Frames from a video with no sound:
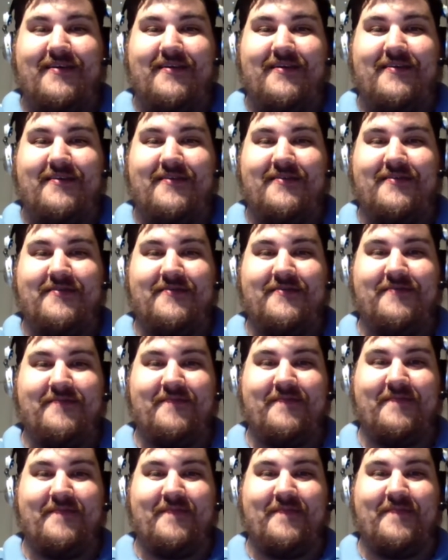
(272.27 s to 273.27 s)

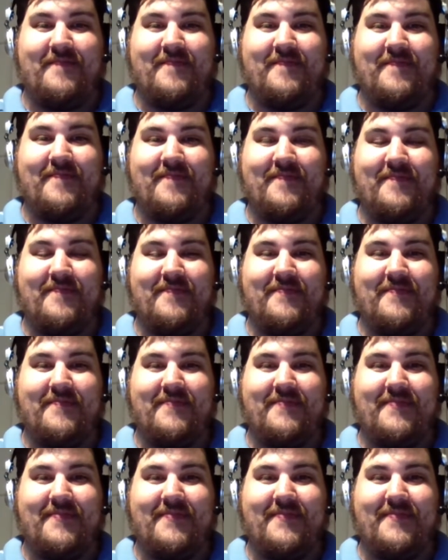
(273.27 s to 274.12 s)
(no one is talking)